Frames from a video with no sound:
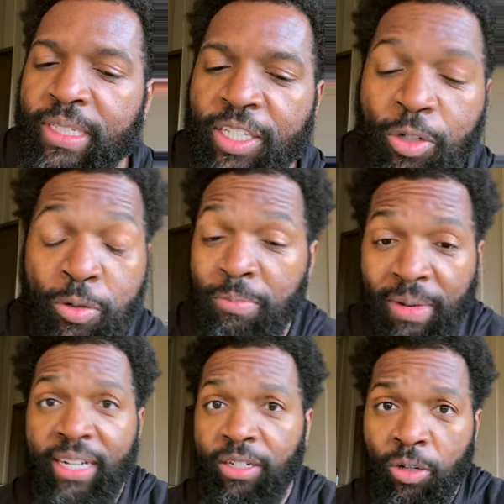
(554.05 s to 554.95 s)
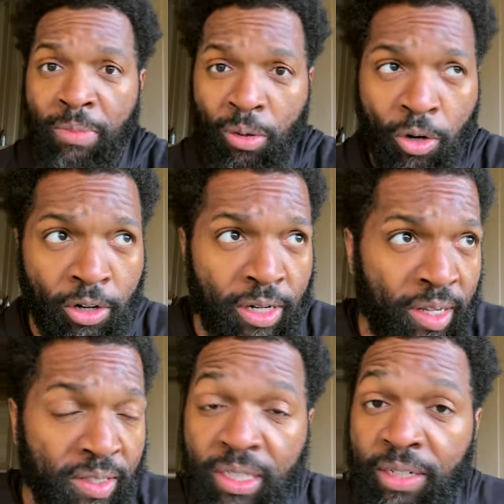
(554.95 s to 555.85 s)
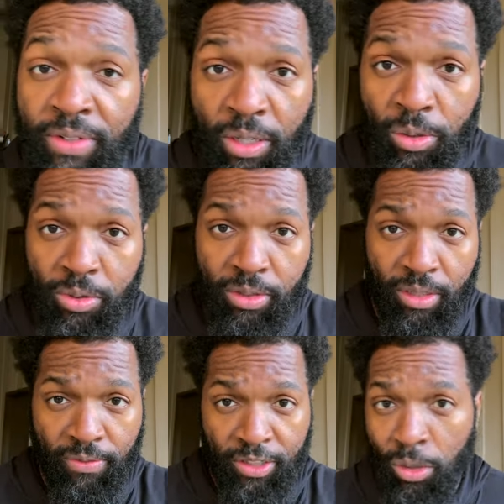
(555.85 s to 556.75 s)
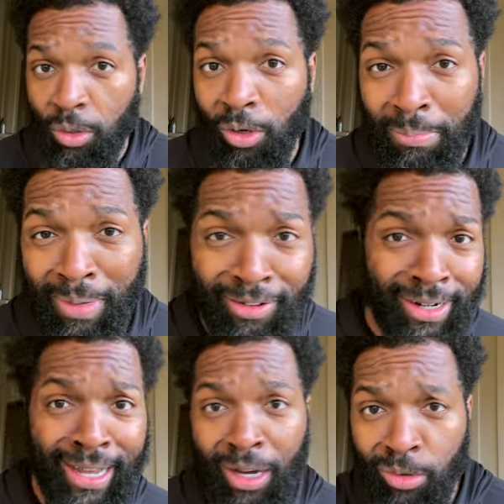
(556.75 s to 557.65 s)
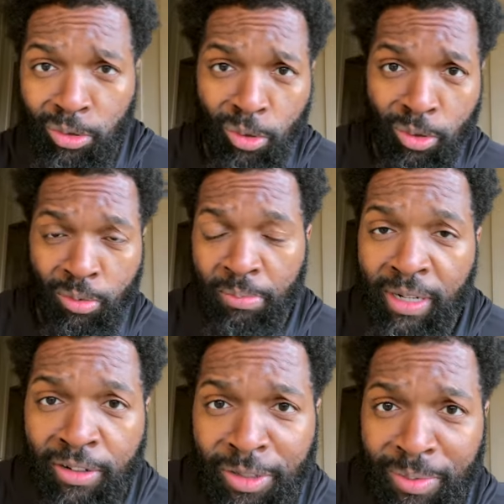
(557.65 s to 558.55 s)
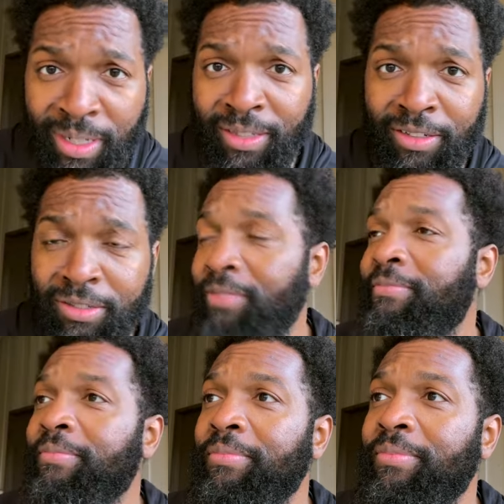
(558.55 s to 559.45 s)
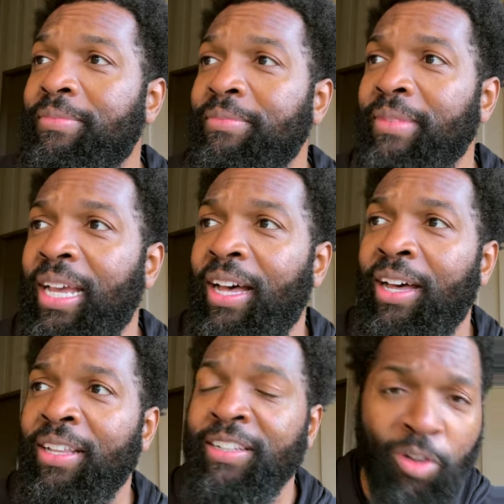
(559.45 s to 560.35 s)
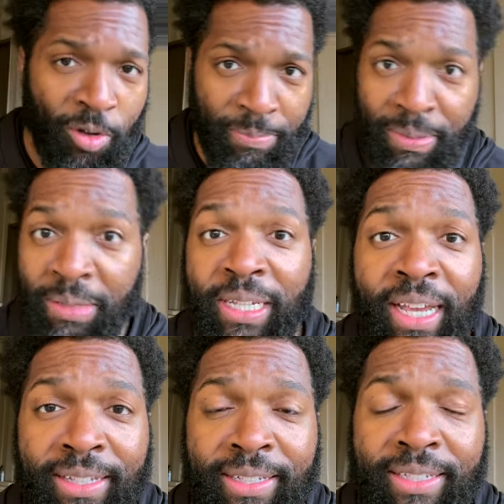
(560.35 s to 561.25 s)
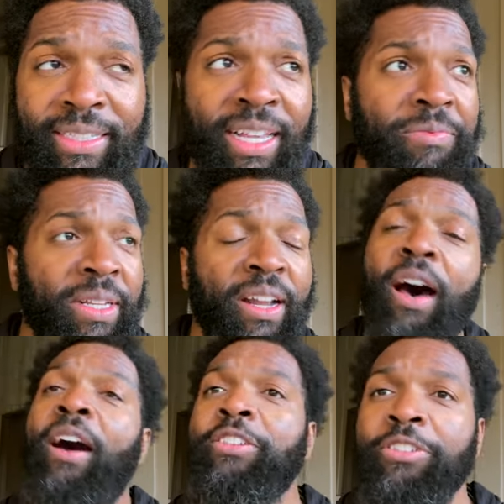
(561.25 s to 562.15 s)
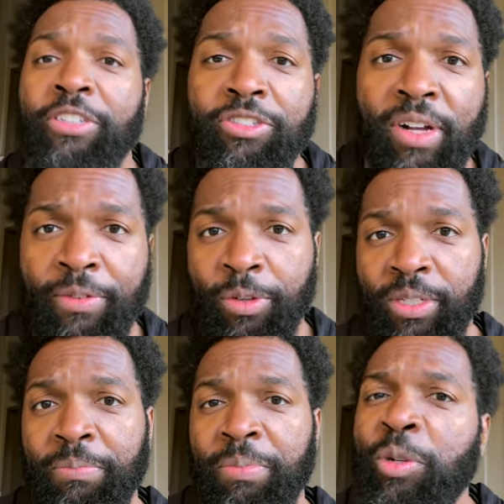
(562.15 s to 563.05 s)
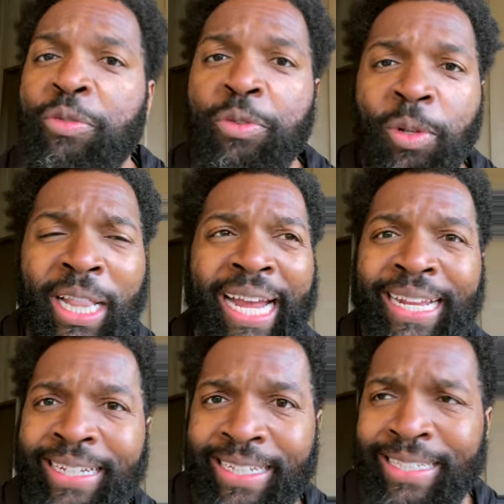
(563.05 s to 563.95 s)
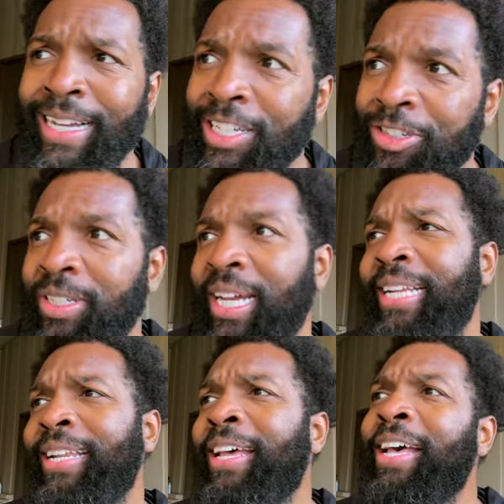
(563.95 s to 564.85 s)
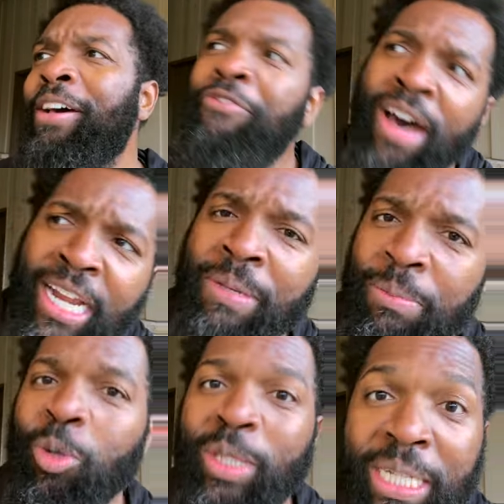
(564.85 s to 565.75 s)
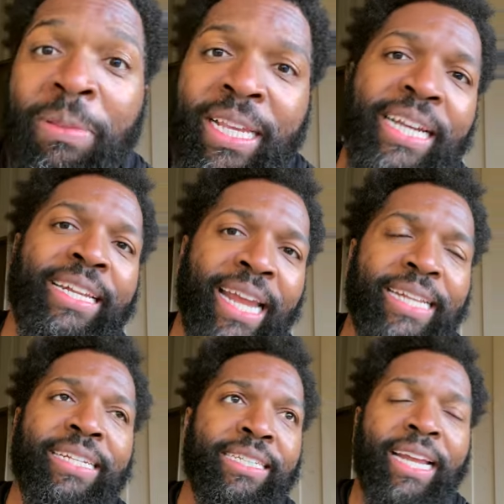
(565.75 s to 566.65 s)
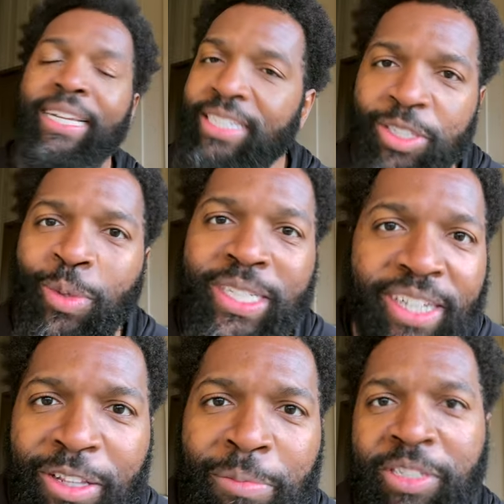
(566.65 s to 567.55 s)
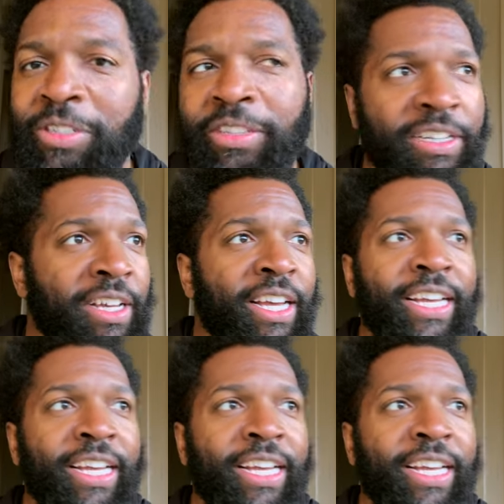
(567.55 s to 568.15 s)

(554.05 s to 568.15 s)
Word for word: You might know my work as a TV host of a show called America Outdoors with Baratunde Thurston. Uh, on PBS, I've been honored to travel this beautiful land, this country, and find people deeply connected, not just to each other, but to the